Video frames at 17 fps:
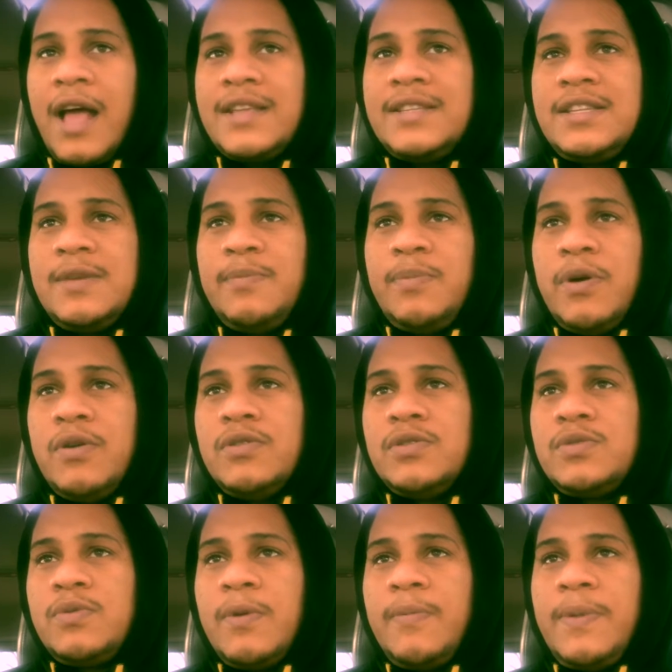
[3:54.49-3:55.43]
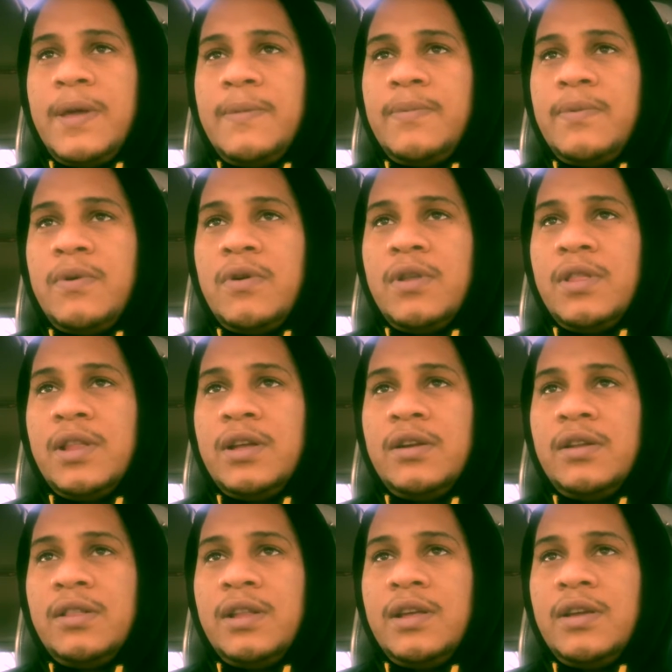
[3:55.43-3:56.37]
I see posts where people are
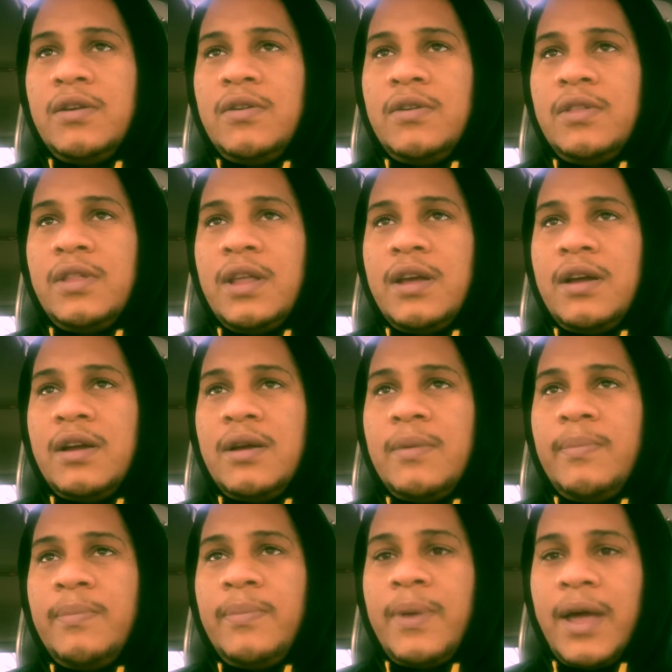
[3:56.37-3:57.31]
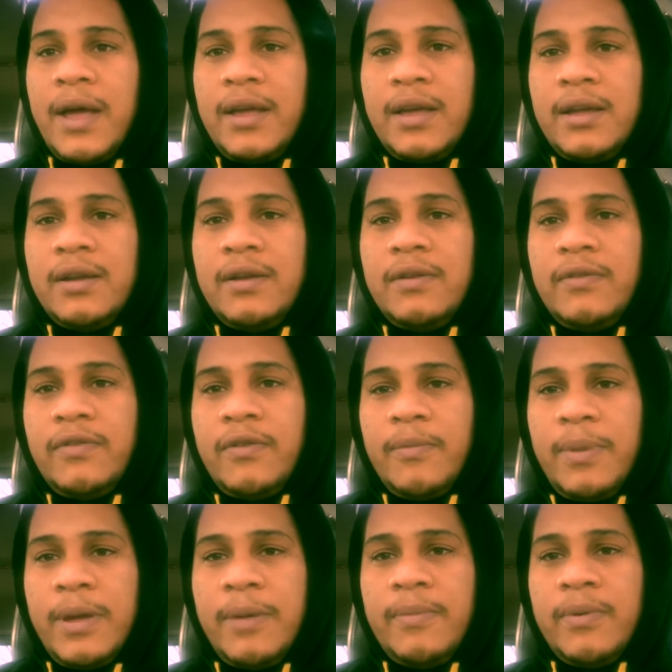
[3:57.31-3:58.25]
literally on there begging
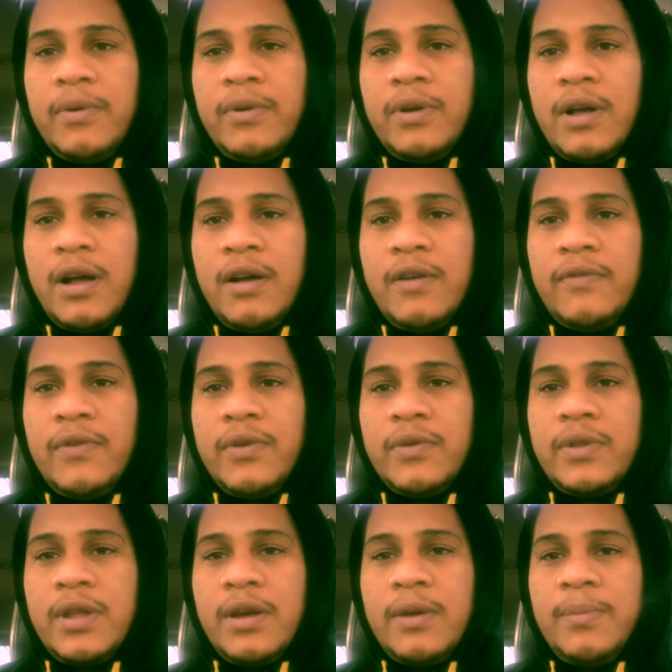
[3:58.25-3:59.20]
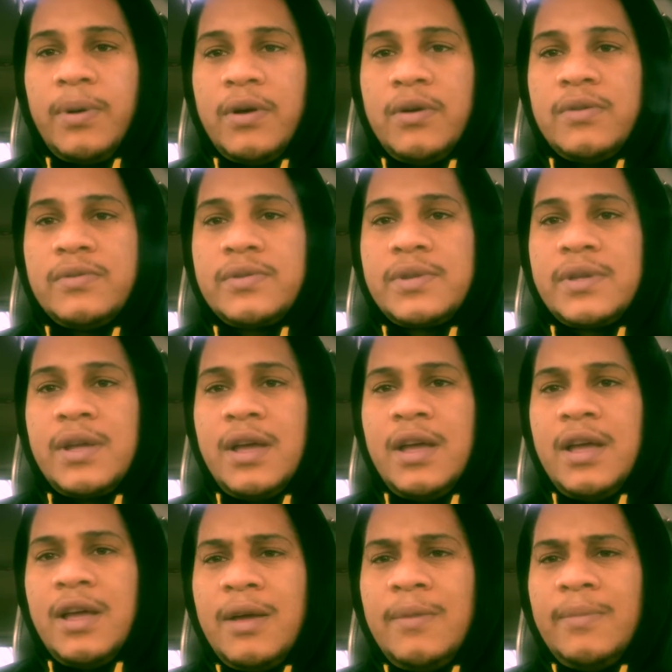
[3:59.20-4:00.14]
for people to upvote their posts
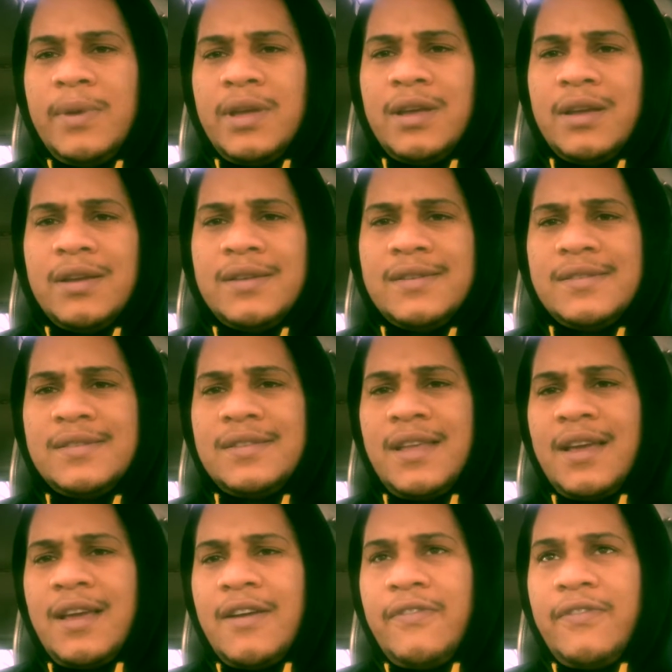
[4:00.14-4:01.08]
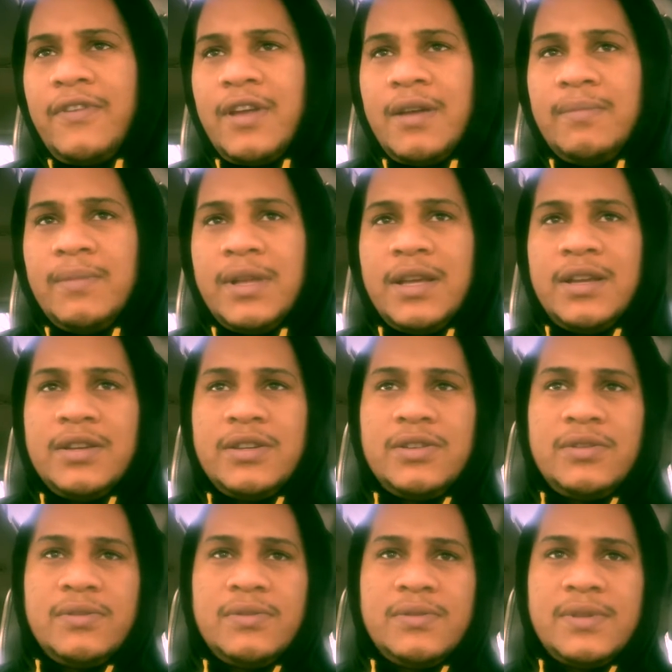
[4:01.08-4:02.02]
because they got family
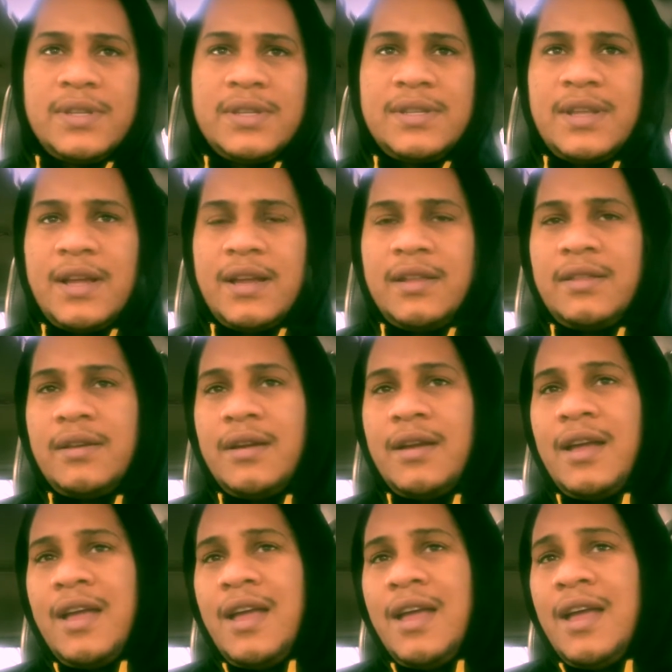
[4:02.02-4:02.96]
issues, this, that, that.